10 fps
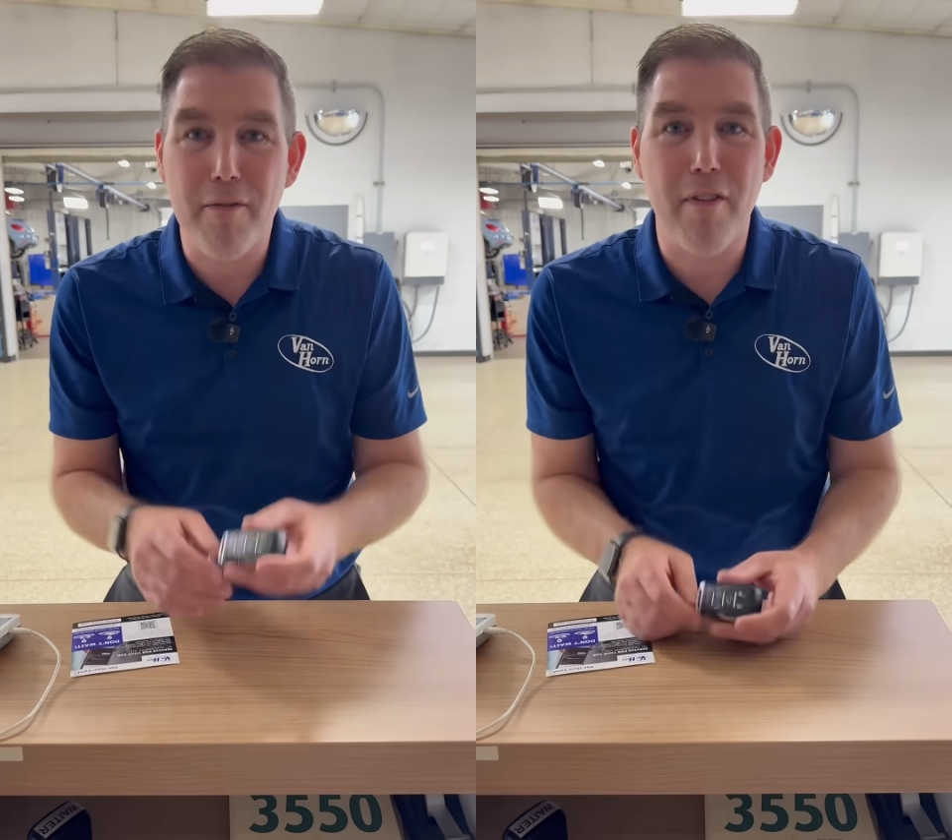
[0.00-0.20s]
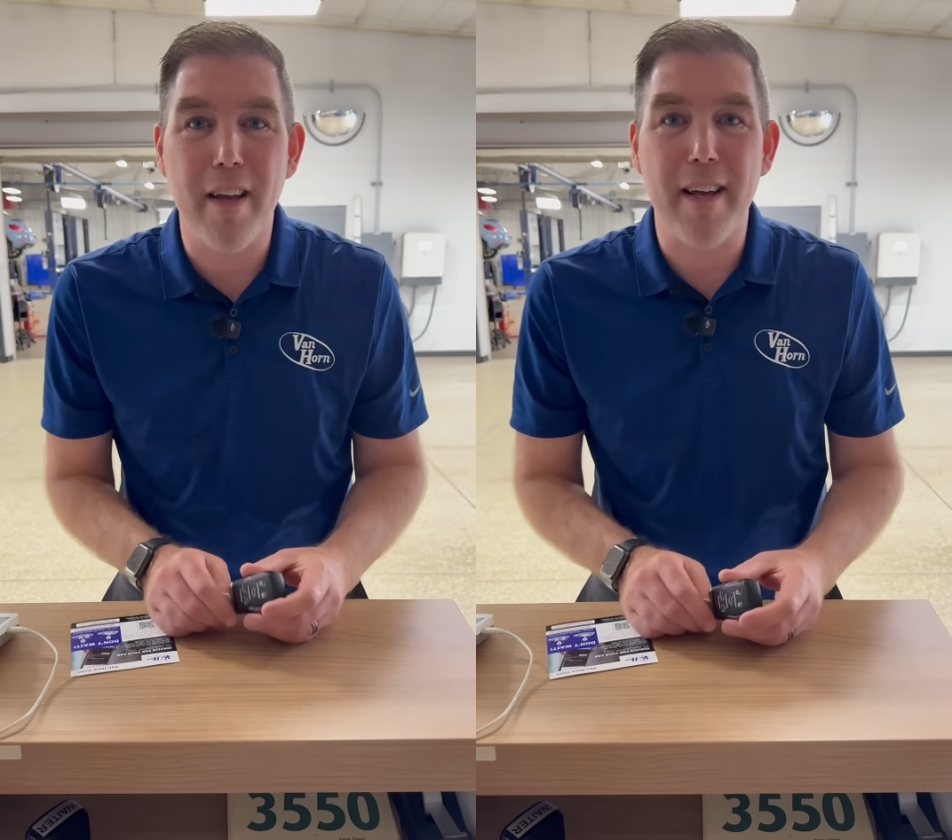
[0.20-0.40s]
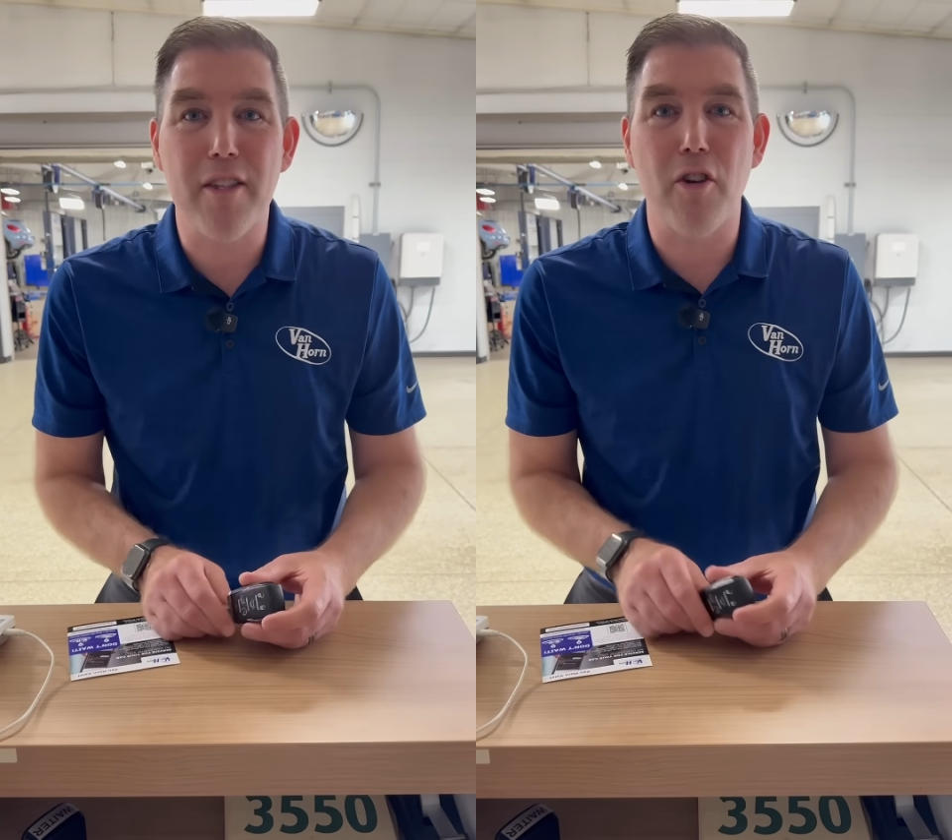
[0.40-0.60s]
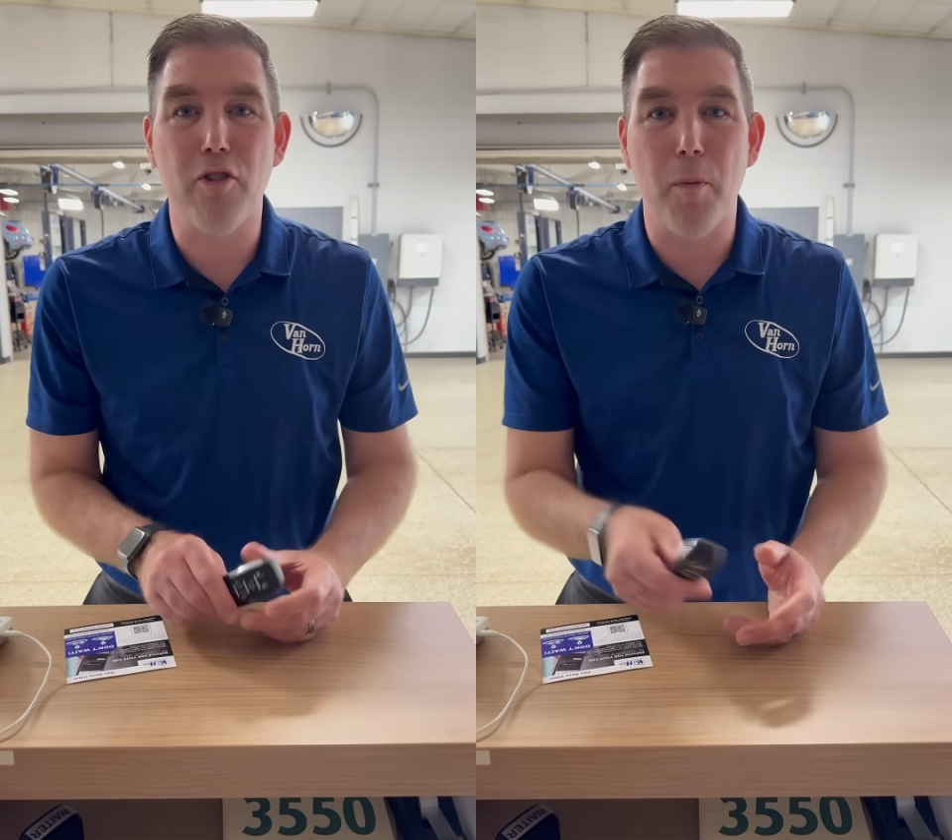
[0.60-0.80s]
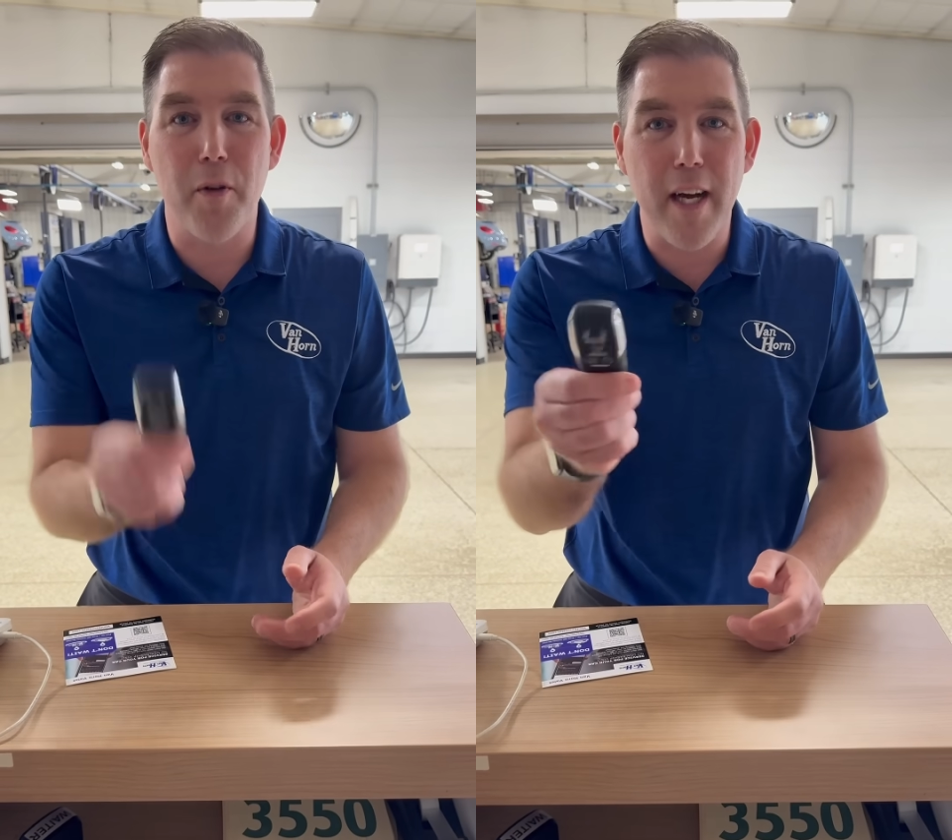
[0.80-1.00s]
things. So I was
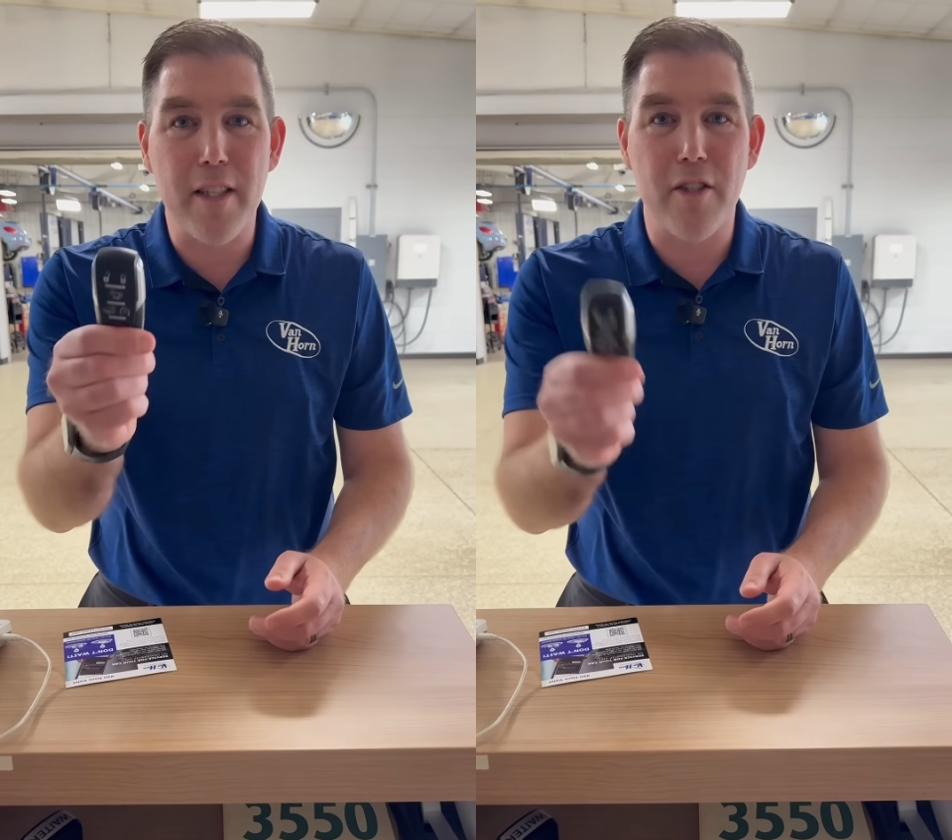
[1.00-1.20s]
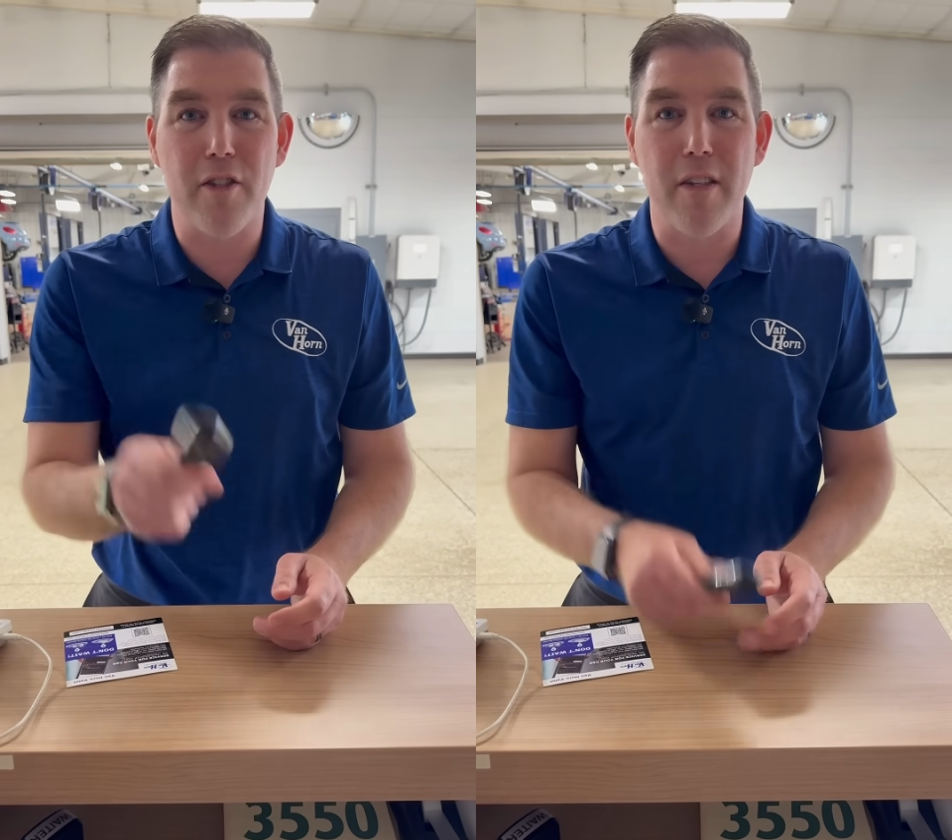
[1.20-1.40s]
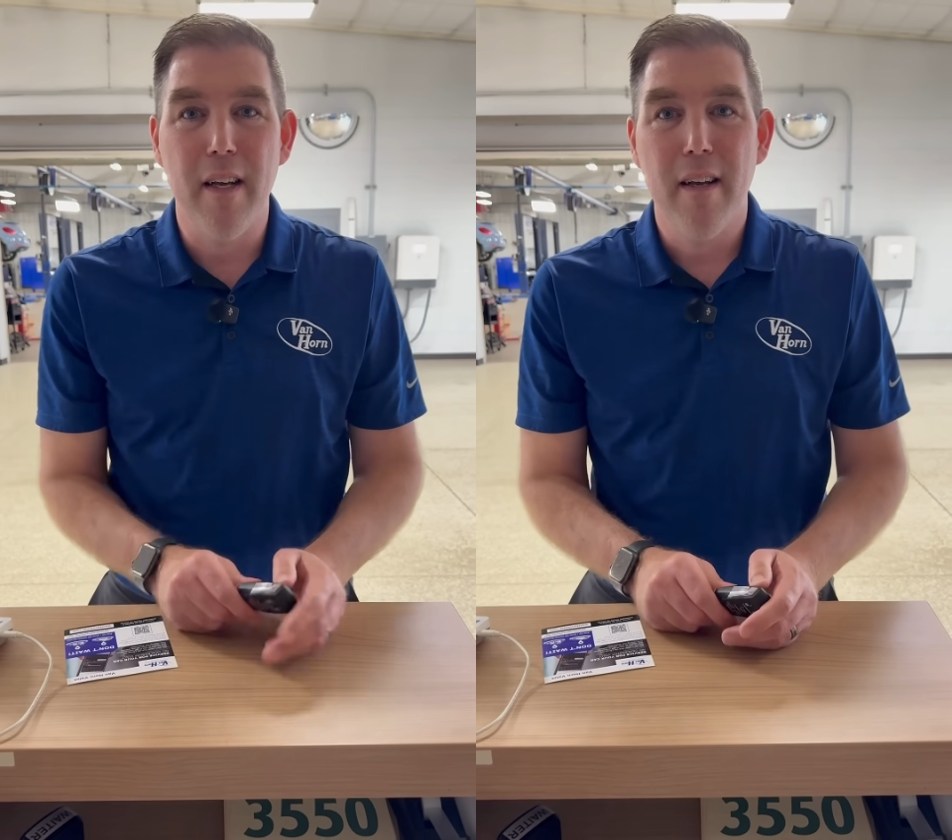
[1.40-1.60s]
hoping you guys could just